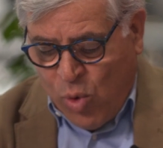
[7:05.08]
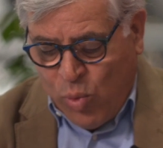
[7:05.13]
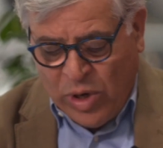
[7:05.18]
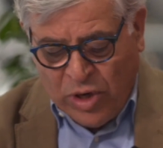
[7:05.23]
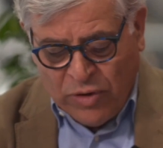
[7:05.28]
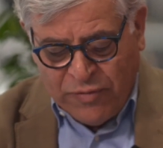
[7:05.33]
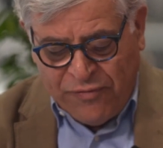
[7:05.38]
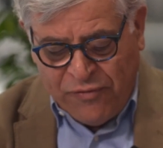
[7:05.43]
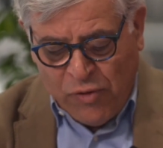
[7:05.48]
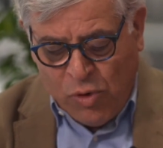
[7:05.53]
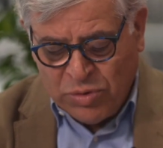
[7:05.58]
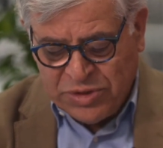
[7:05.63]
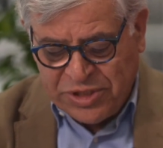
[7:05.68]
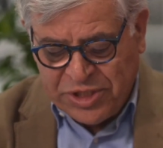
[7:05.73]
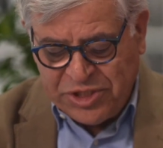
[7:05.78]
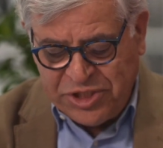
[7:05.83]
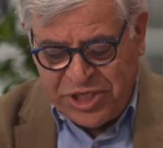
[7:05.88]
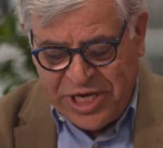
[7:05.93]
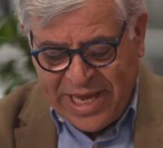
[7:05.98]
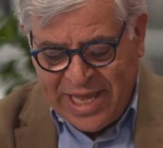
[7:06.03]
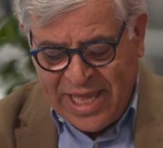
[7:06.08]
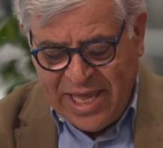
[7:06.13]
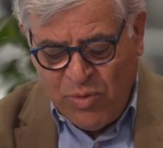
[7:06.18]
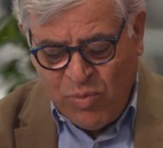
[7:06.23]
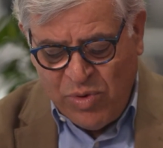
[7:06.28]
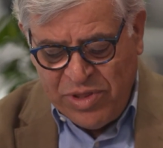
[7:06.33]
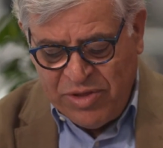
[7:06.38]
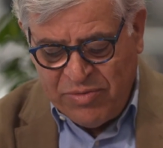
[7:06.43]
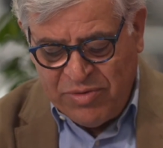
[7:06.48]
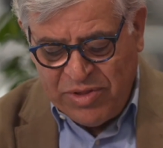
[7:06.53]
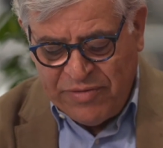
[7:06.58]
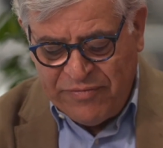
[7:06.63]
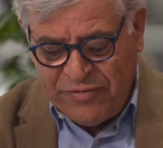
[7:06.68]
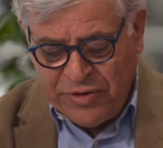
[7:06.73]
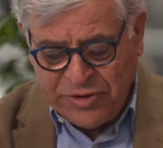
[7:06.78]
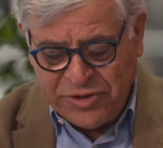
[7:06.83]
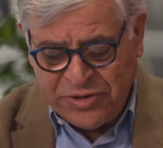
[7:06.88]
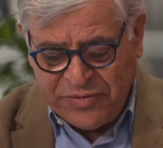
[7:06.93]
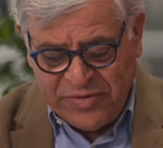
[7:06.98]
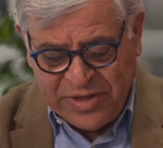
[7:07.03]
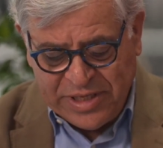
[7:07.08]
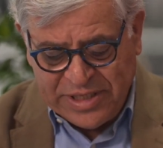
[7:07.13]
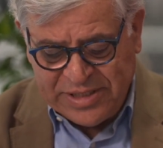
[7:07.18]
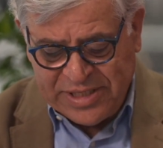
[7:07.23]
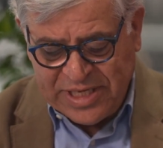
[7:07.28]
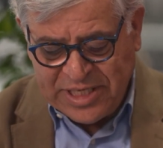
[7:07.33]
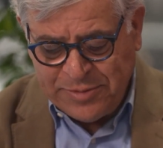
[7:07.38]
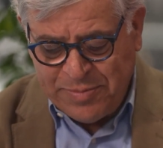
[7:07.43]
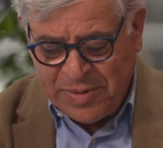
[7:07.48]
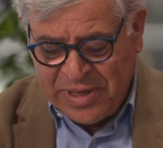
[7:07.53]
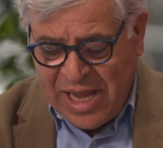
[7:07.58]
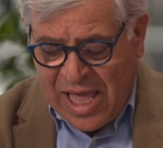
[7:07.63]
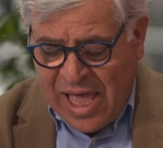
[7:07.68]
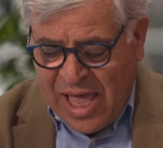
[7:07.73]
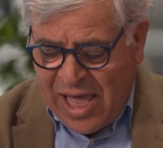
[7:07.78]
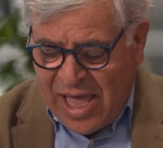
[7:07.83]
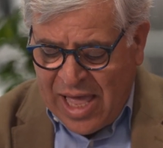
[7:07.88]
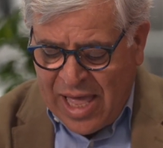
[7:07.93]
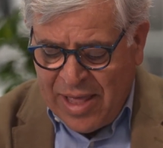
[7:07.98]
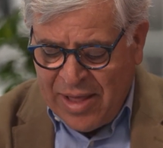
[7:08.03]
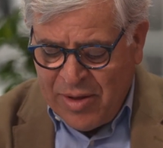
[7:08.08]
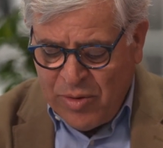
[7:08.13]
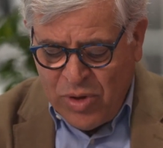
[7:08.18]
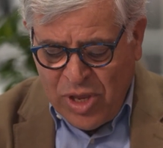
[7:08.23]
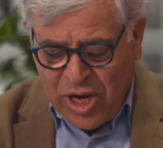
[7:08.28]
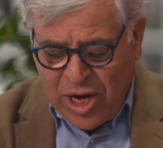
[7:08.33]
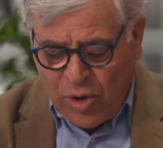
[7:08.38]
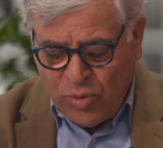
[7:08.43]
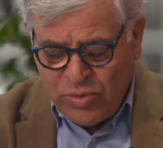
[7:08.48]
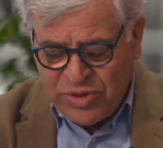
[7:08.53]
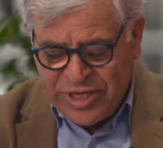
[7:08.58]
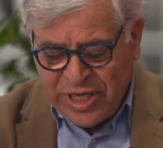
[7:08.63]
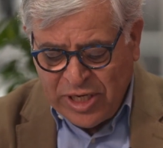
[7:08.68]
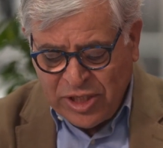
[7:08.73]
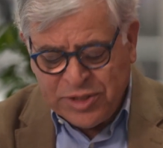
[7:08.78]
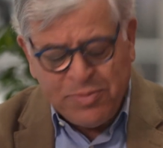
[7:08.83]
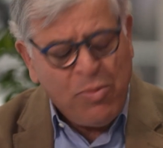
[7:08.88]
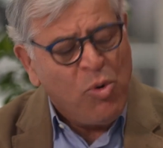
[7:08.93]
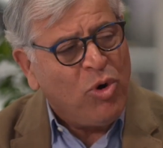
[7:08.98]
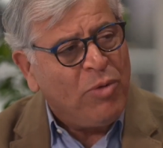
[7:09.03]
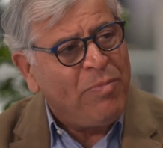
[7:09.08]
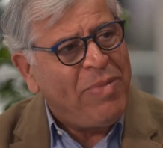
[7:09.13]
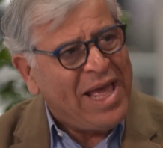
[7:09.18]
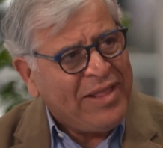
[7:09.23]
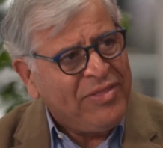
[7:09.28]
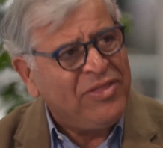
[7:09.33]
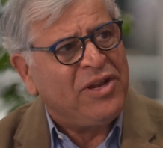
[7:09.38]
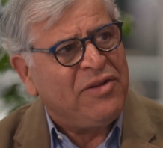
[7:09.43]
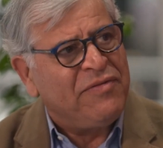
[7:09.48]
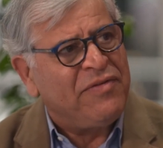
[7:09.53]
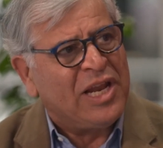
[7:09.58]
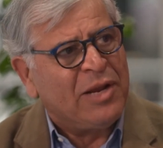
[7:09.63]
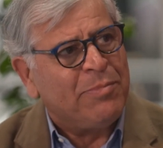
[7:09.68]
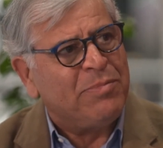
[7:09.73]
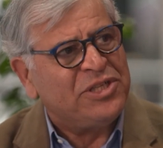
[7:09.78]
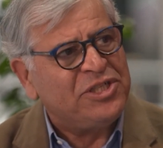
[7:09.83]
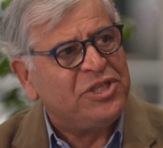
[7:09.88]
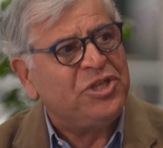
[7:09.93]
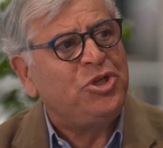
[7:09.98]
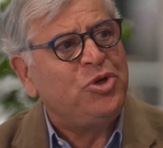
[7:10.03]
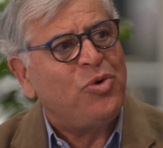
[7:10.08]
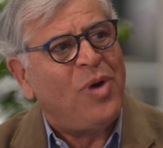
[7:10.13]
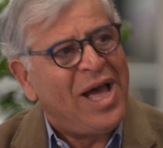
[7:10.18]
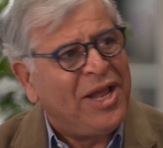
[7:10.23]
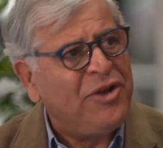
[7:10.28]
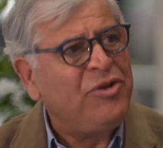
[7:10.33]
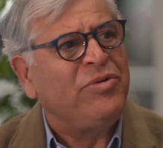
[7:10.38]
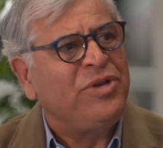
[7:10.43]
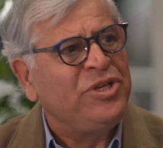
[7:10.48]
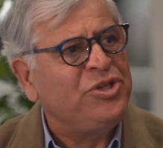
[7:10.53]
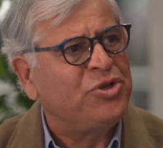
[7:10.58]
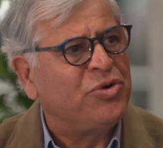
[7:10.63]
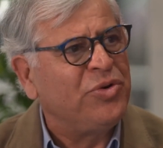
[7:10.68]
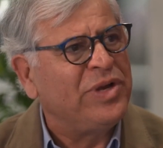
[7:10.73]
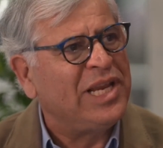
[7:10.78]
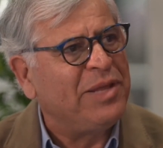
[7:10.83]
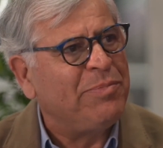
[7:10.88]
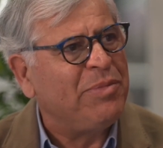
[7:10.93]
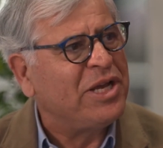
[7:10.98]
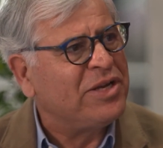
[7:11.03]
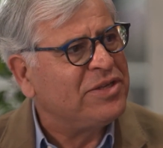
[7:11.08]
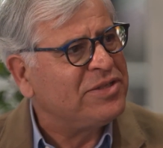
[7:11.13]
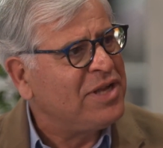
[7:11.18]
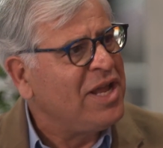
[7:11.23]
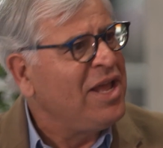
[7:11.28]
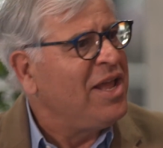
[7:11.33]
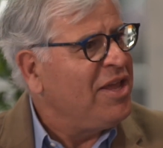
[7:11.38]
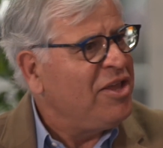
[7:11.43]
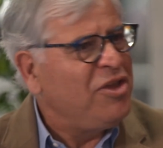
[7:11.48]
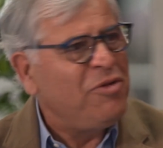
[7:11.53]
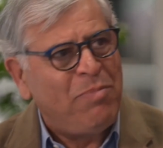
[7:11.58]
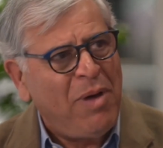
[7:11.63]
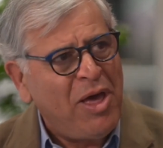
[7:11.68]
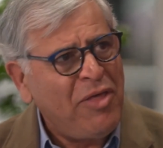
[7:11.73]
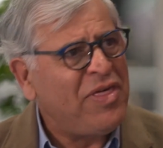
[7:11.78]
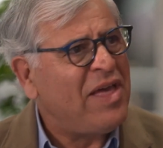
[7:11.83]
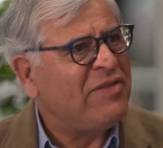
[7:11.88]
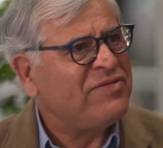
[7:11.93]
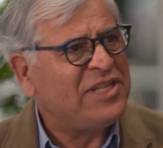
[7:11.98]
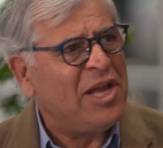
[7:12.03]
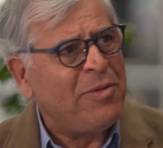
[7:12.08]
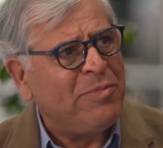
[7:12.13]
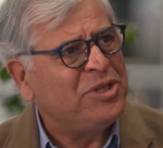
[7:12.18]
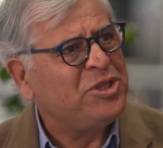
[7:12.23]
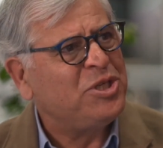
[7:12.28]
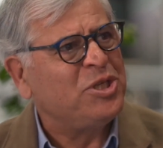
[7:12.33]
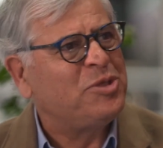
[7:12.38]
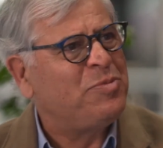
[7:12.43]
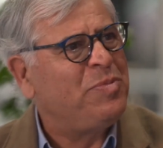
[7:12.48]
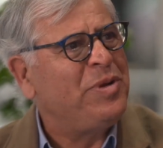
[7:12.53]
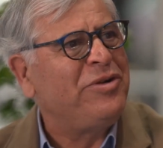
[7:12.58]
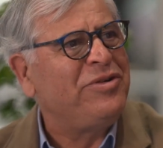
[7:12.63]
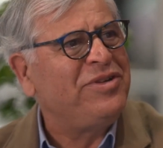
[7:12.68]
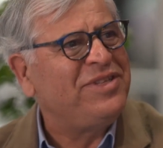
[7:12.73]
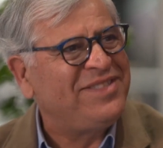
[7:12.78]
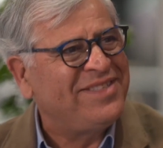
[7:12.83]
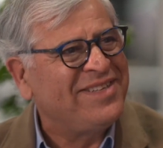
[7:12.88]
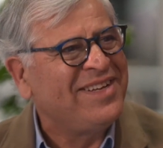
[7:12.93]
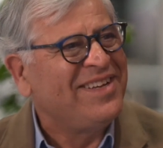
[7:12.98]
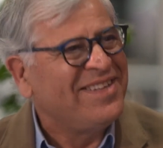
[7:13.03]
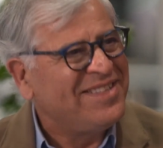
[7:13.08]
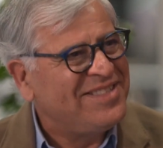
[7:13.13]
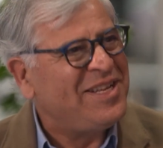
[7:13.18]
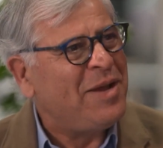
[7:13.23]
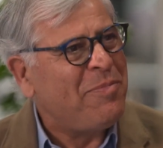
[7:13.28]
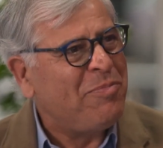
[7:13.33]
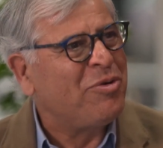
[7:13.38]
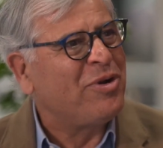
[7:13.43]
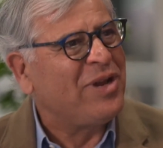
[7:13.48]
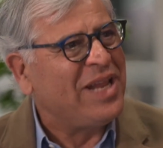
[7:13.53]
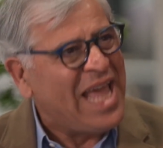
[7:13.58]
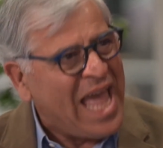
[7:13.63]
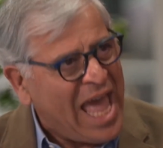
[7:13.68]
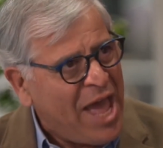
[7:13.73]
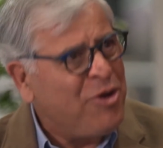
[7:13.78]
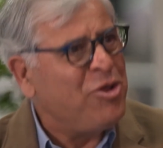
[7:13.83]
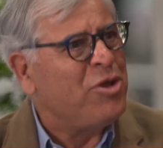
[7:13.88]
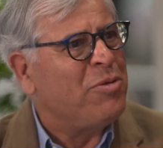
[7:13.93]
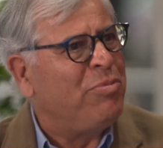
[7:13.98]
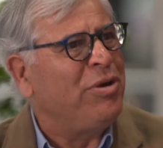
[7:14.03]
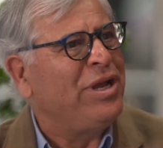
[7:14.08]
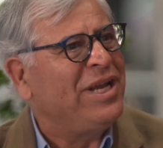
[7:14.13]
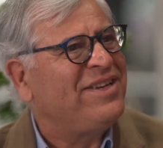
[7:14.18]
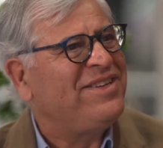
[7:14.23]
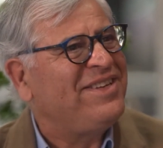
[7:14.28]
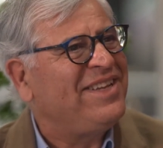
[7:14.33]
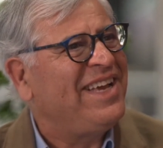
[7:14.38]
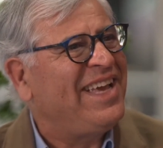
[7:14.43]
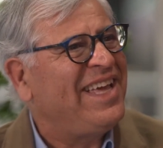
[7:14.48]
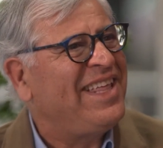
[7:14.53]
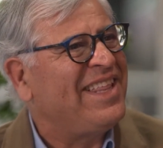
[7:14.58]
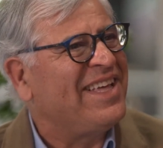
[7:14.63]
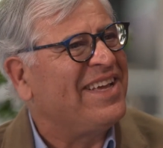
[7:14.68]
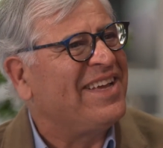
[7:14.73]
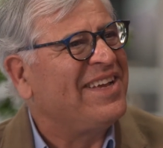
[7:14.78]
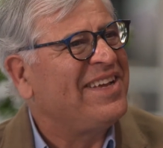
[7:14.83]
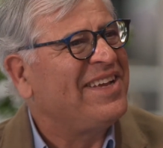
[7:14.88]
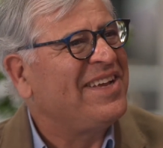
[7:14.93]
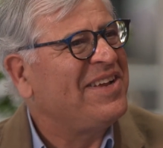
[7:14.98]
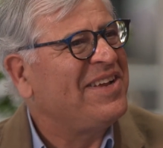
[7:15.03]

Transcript: we look forward to checking with you in the future on these things, but uh, you know, tell us more about the developments that you are doing jointly because you both have so much experience separately. How do you bring it together?